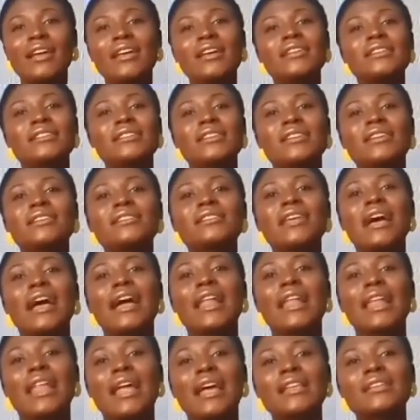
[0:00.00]
since I
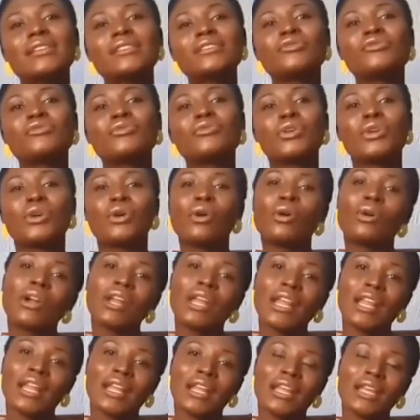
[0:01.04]
last recorded
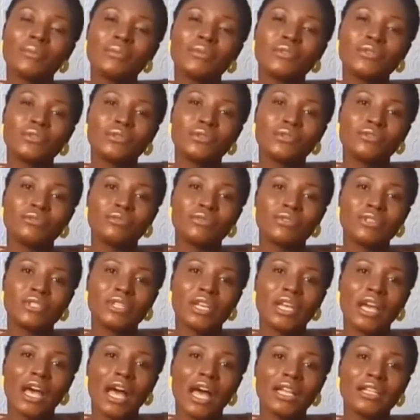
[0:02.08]
an episode of Music
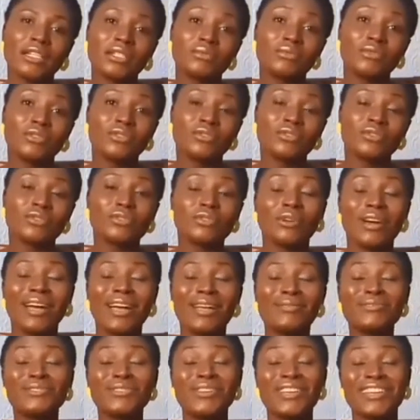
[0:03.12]
and Muse. So I'm
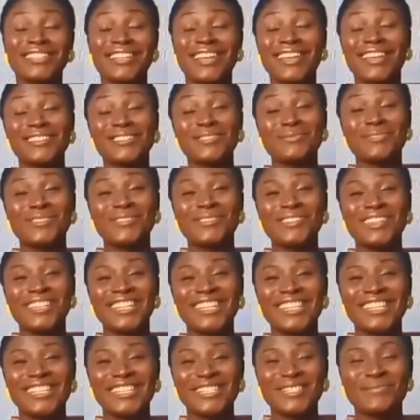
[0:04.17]
so excited to be doing
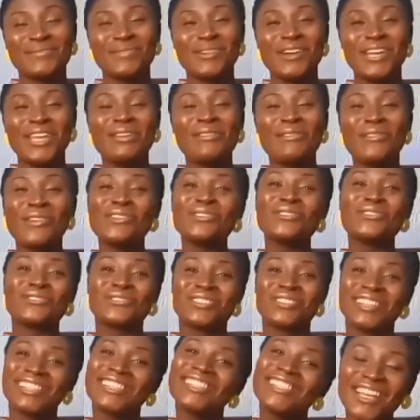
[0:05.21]
this, but it feels
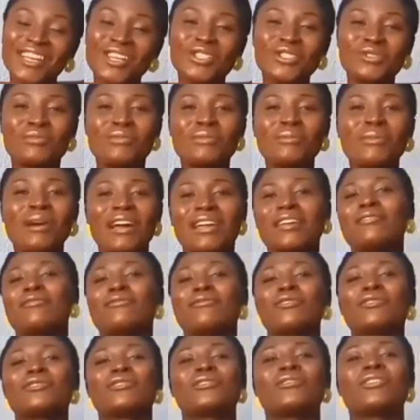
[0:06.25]
strange to be back in
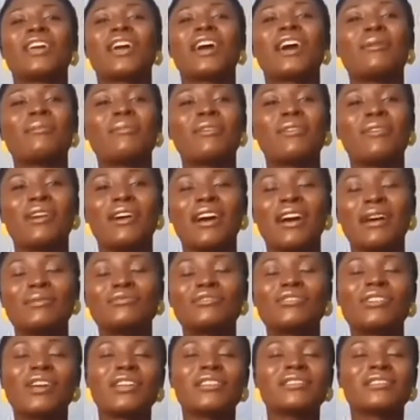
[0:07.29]
front of a camera. I'm
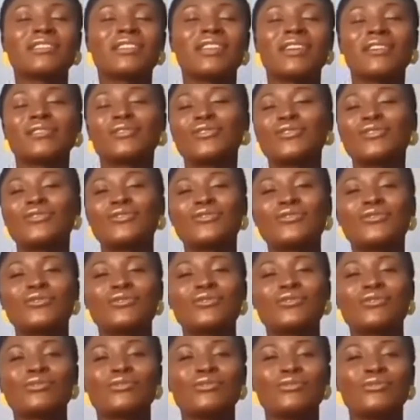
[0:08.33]
trying to get
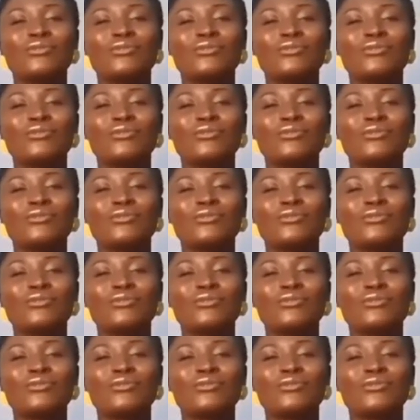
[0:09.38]
used to